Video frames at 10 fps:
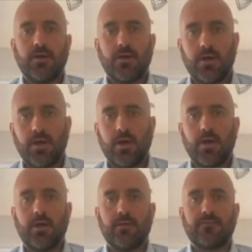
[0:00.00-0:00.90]

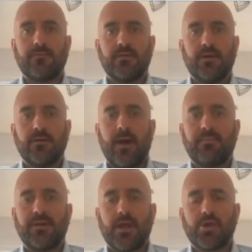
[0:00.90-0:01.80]
the
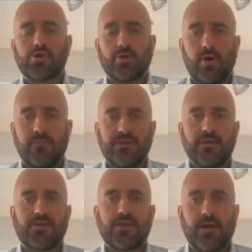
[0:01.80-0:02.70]
application of
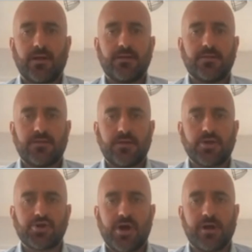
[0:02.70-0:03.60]

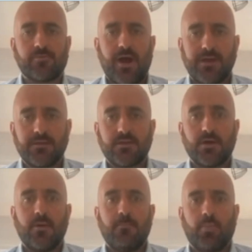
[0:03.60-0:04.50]
ECHR rights
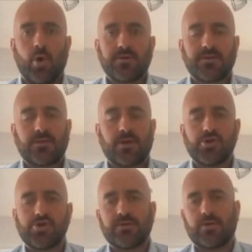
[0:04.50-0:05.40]
more
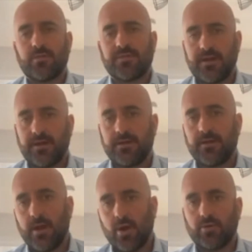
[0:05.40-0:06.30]
stringent concerning
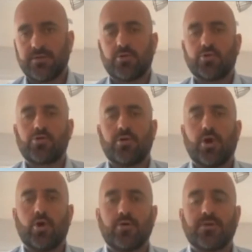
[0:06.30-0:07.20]
constitutional
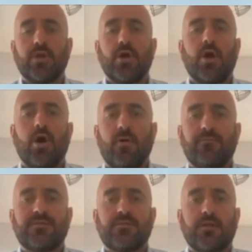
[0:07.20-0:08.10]
courts of
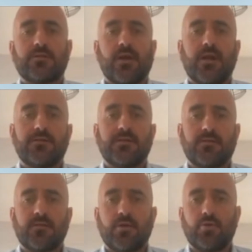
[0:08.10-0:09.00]
Central and
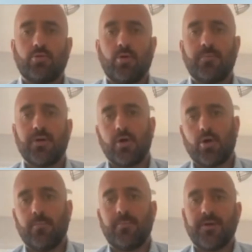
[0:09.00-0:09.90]
Eastern Europe
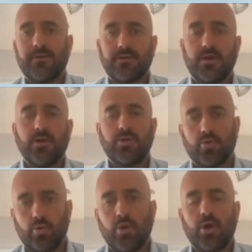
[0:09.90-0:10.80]
compared
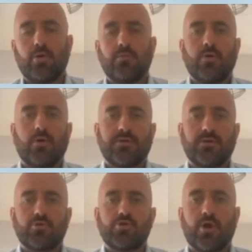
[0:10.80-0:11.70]
to
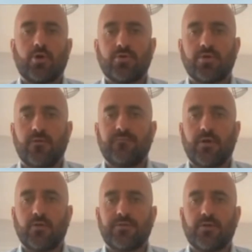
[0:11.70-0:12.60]
constitutional courts of the
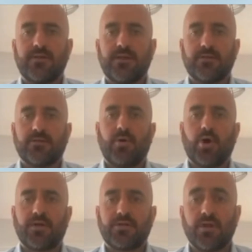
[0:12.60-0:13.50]
consolidated
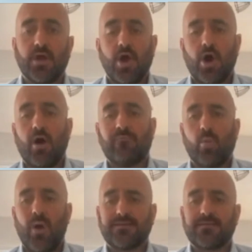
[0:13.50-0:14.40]
democracy of
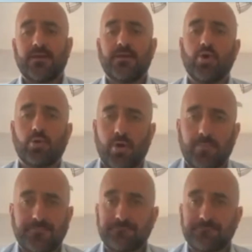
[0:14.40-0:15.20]
Western Europe.